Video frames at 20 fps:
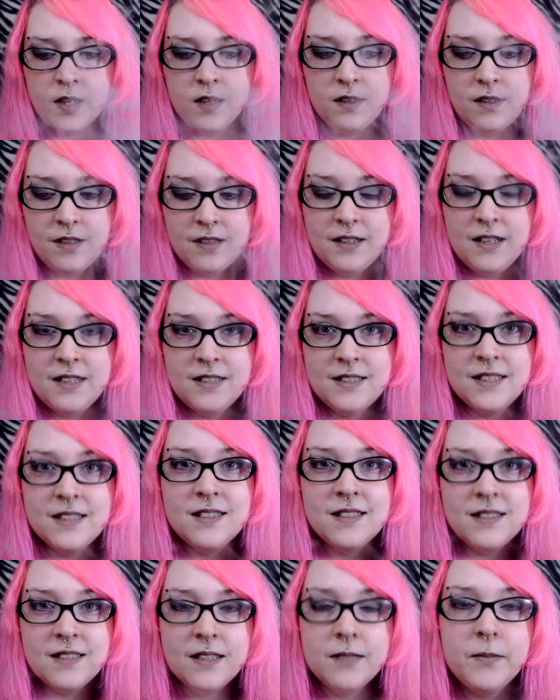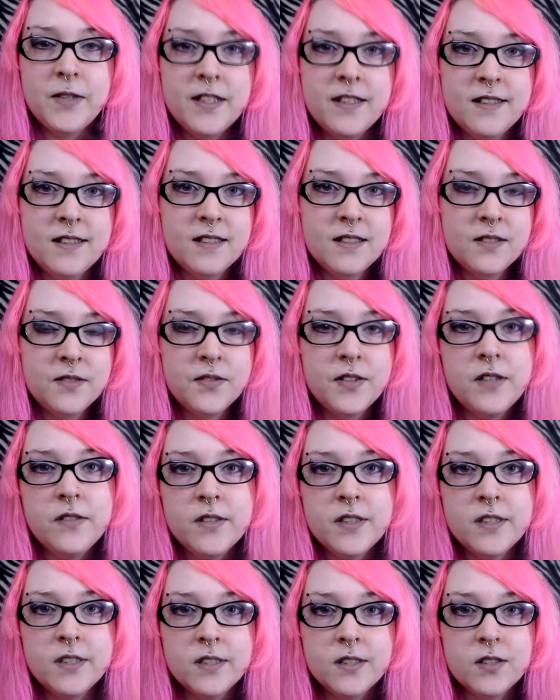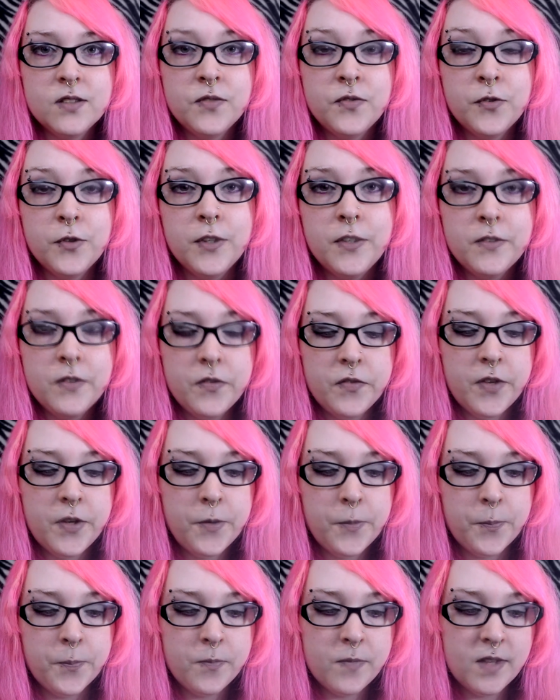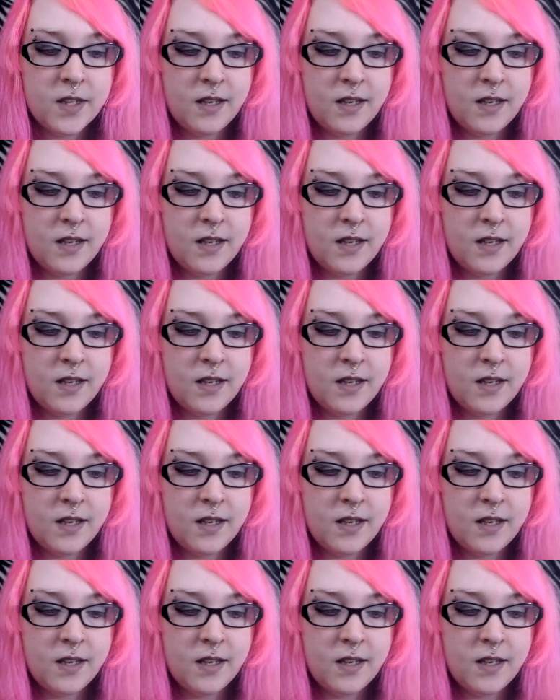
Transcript: And they did send me these flavors for review.